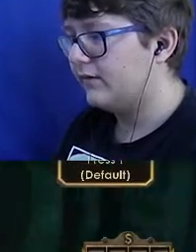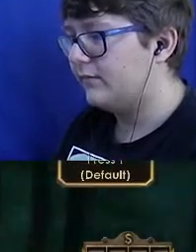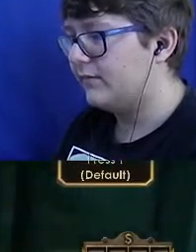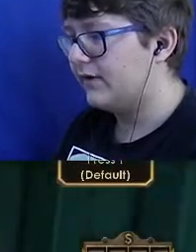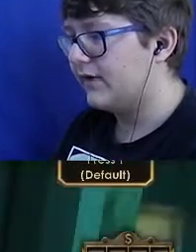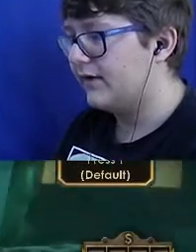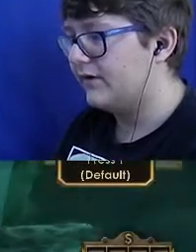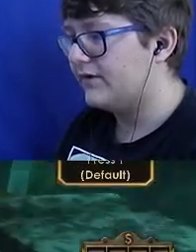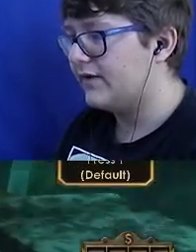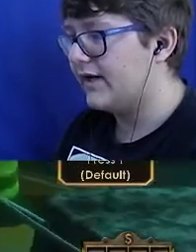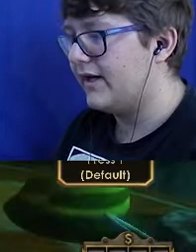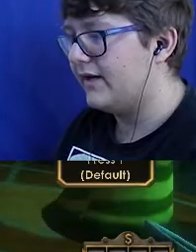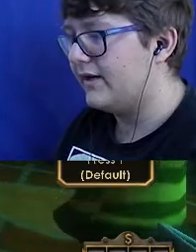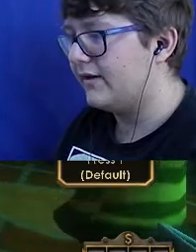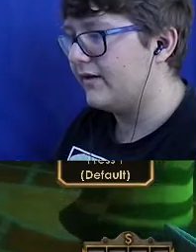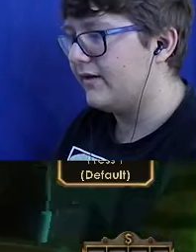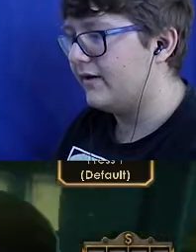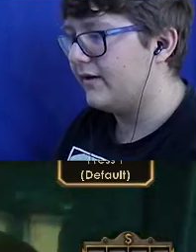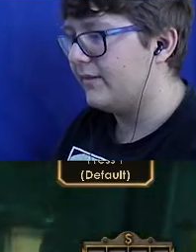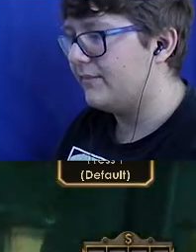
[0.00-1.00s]
But I'll take
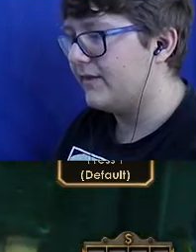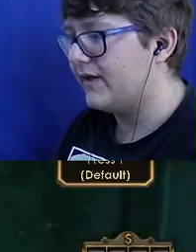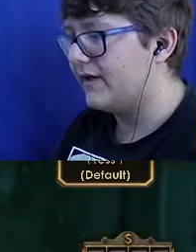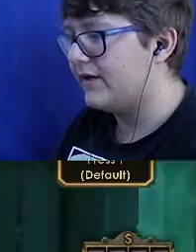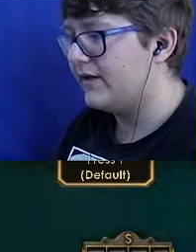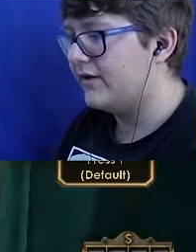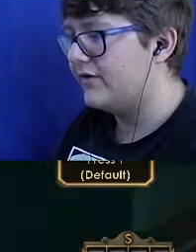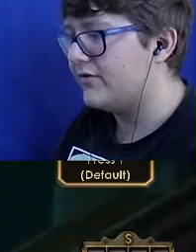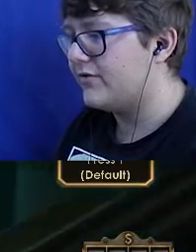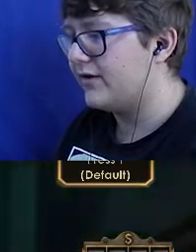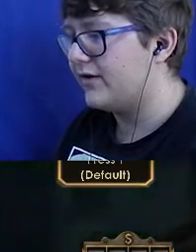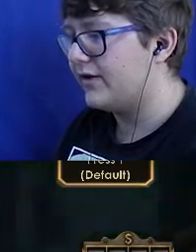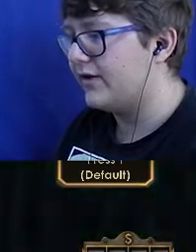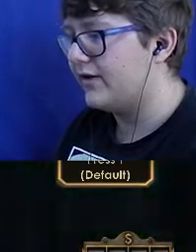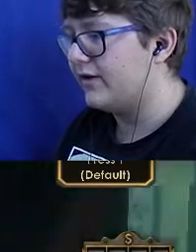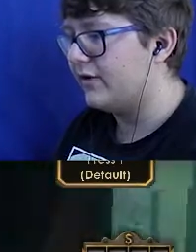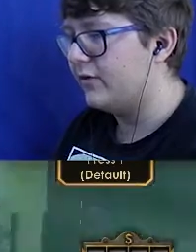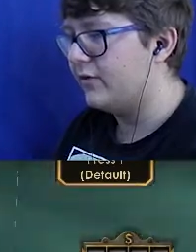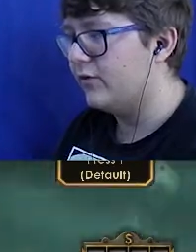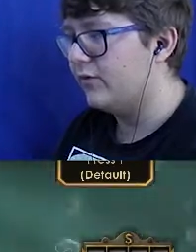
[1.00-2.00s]
it all. I'm not gonna drink
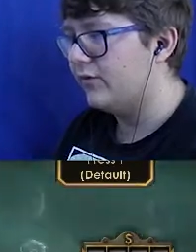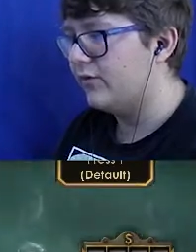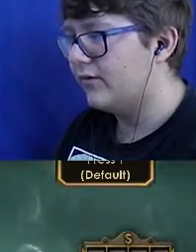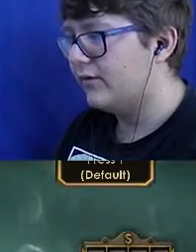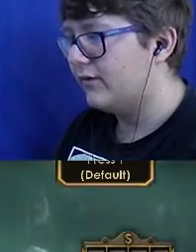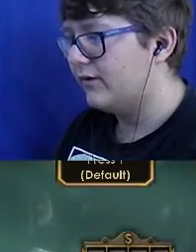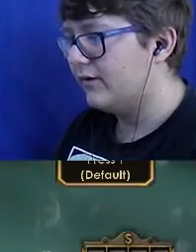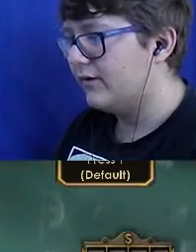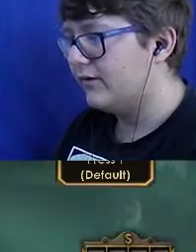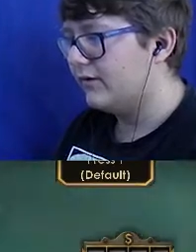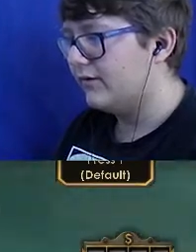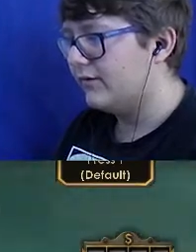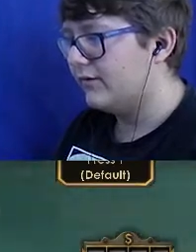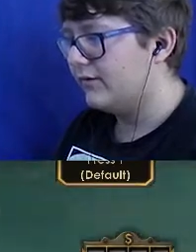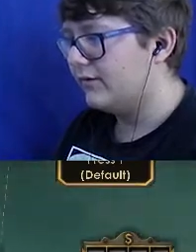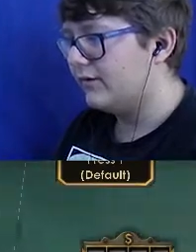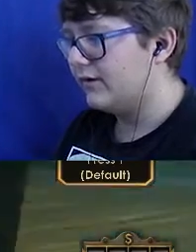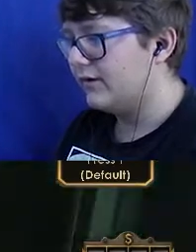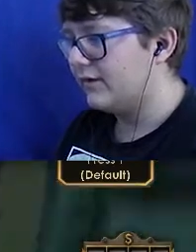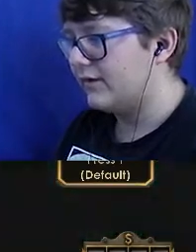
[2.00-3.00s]
you,
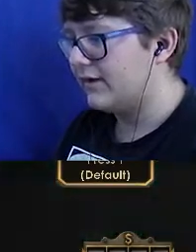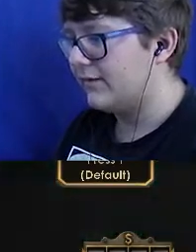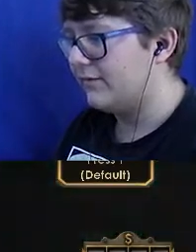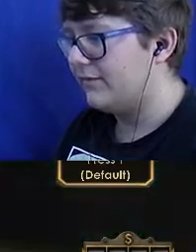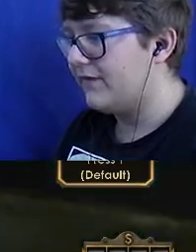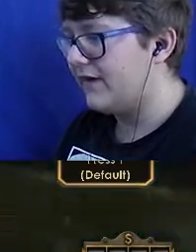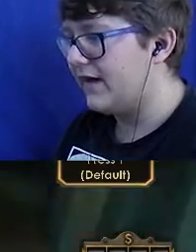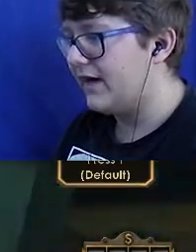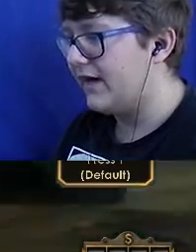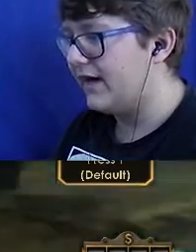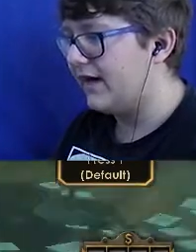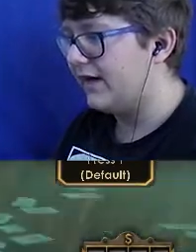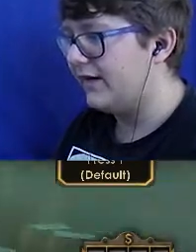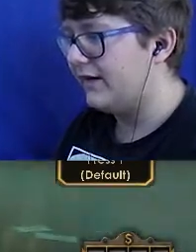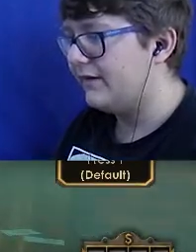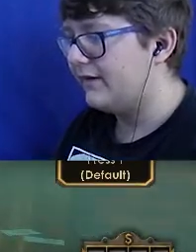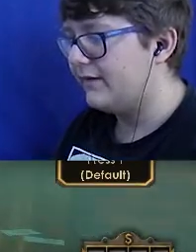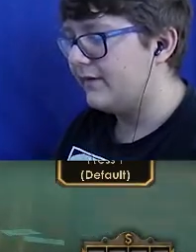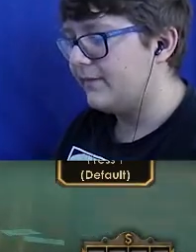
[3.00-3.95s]
cause I'm fine.